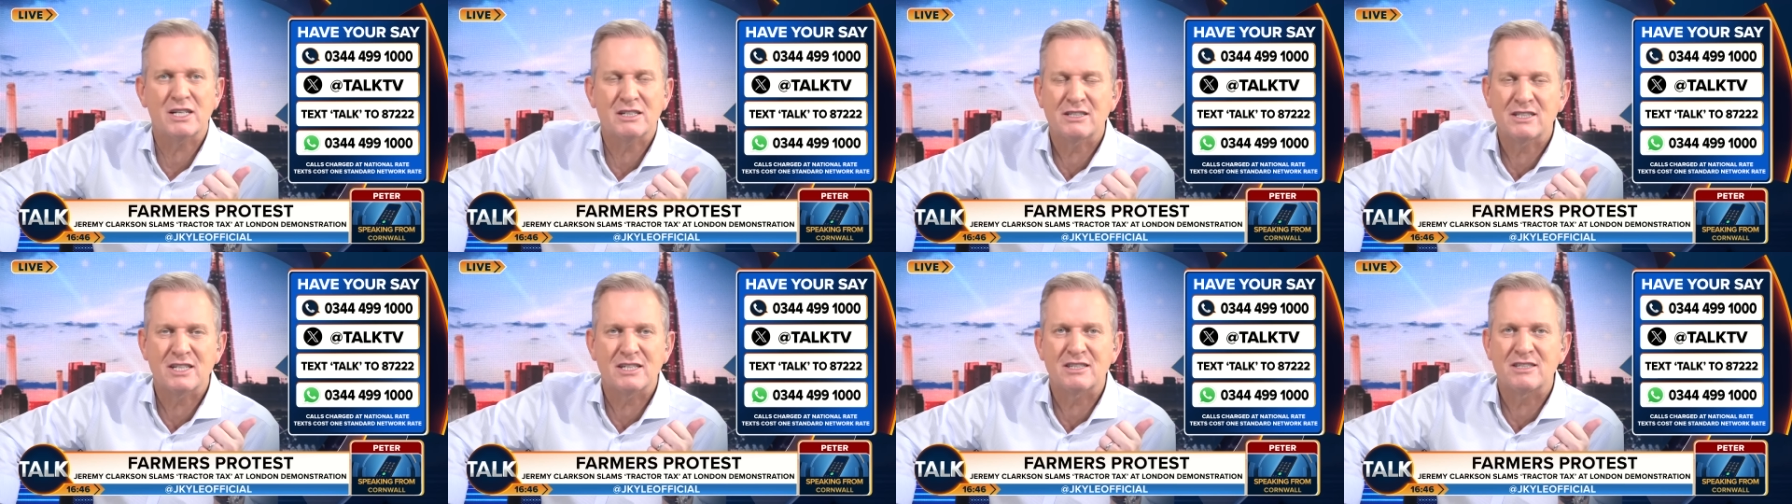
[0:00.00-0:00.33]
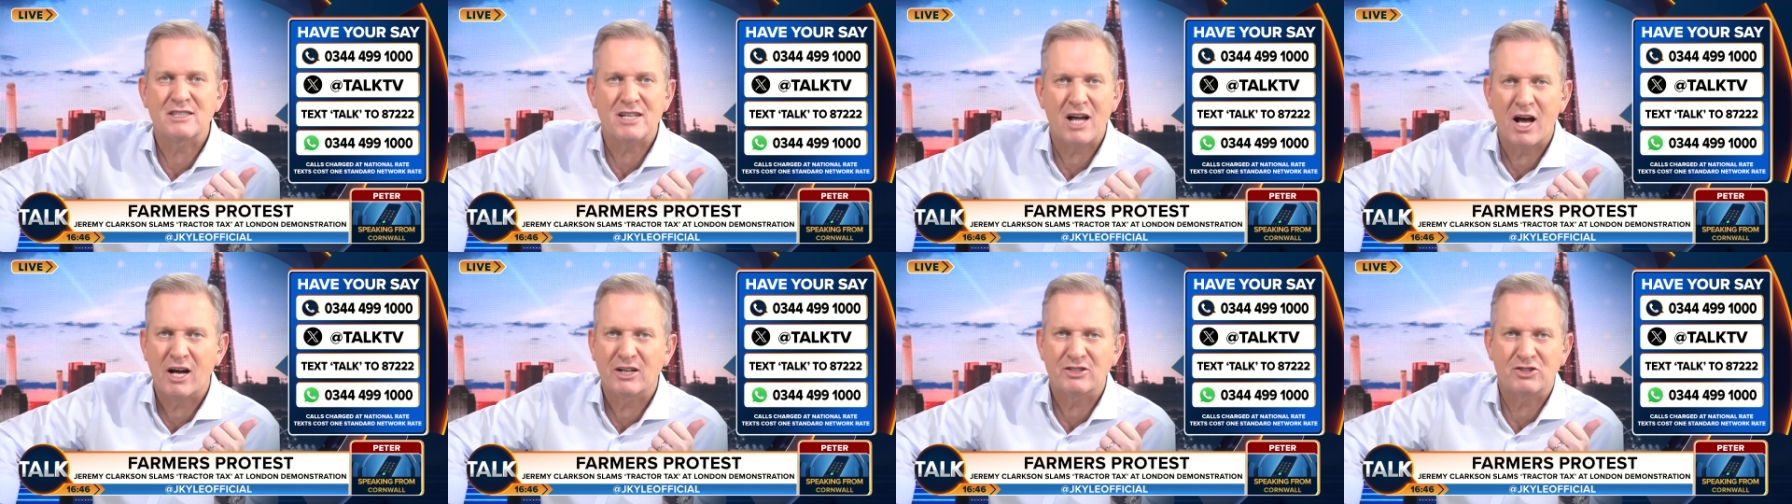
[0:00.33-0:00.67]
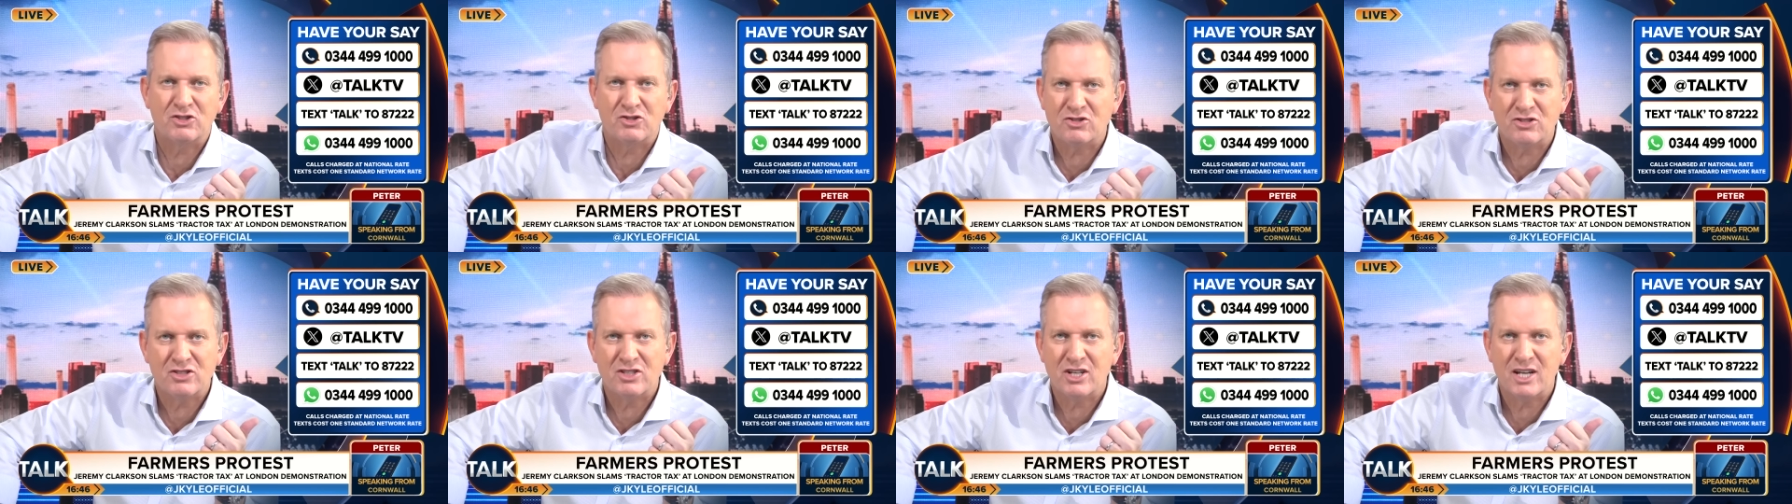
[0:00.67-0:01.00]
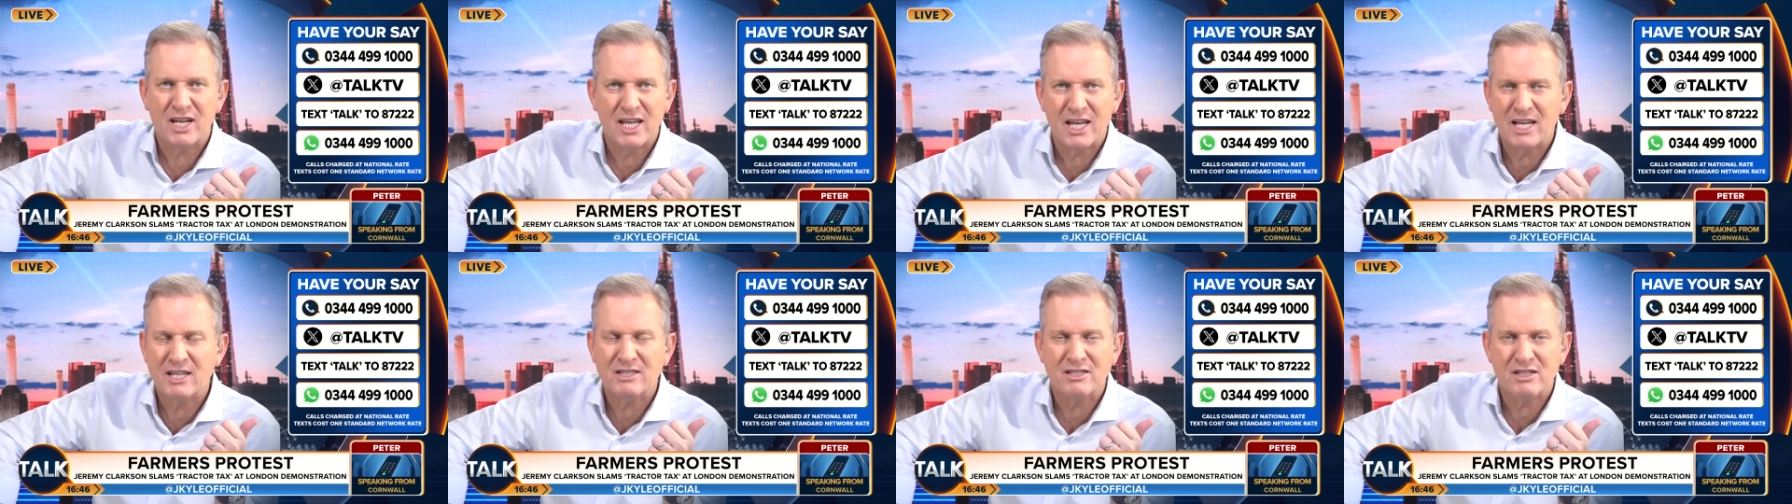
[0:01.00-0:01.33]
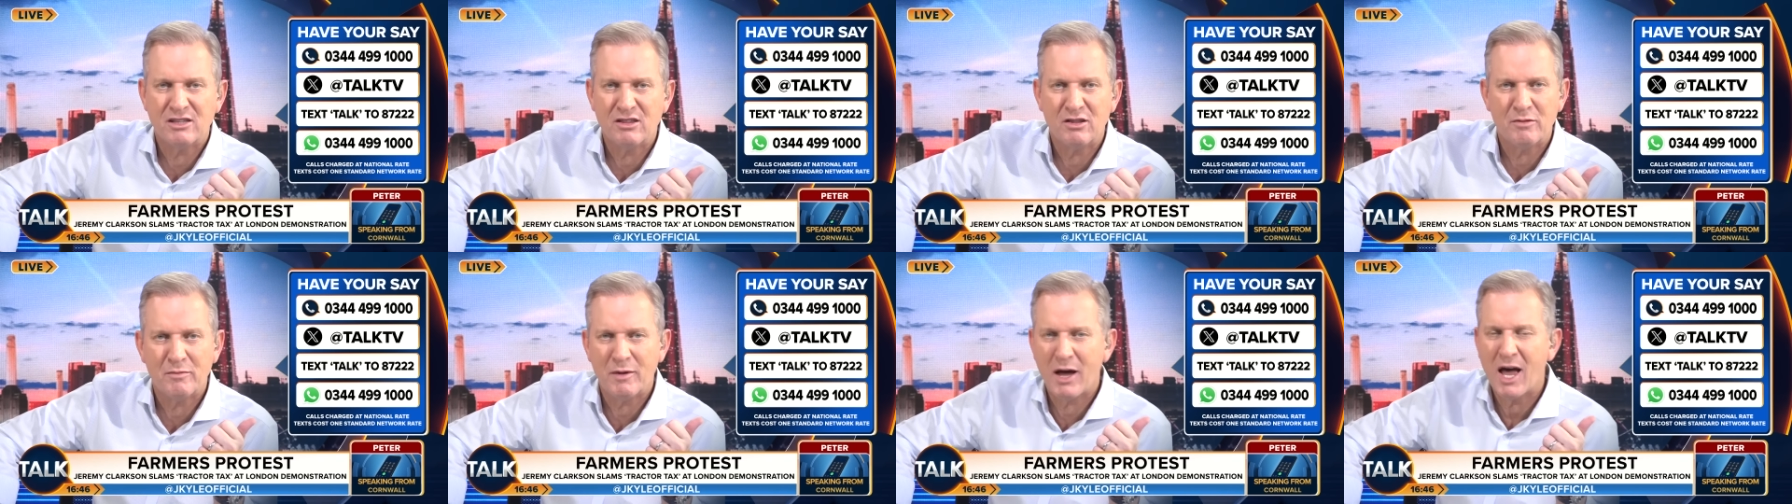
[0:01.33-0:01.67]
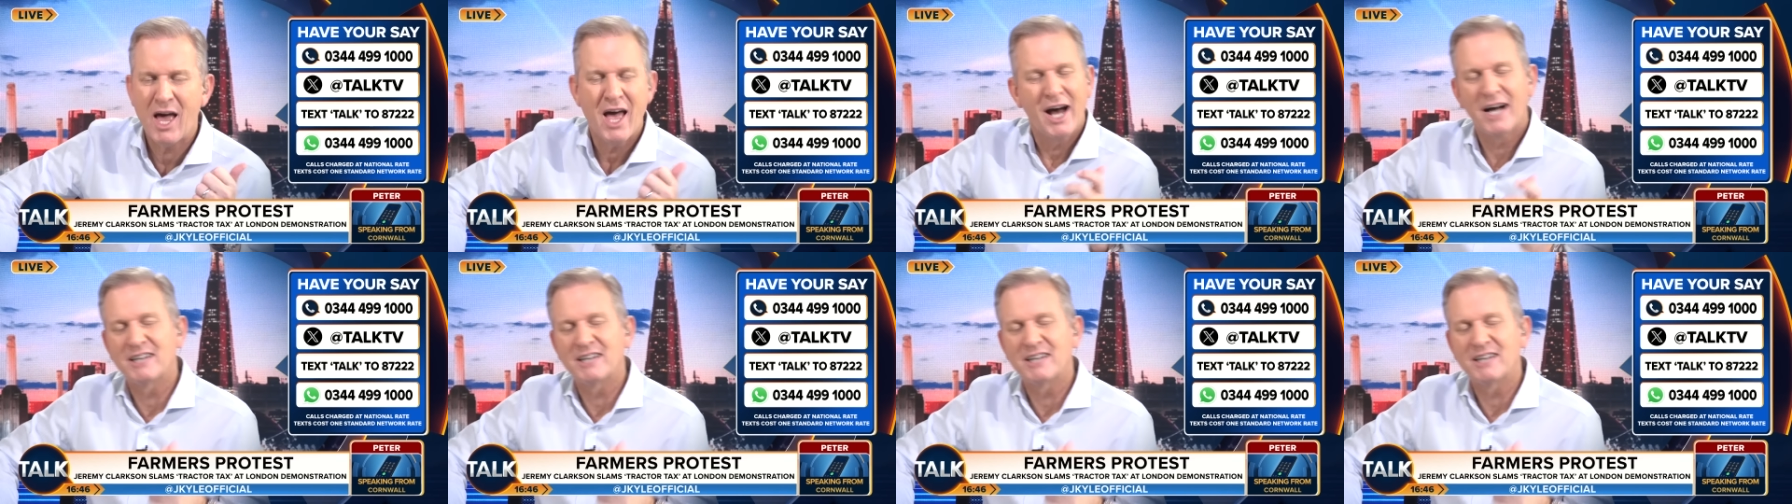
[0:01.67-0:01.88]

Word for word: disastrous than it is at the moment.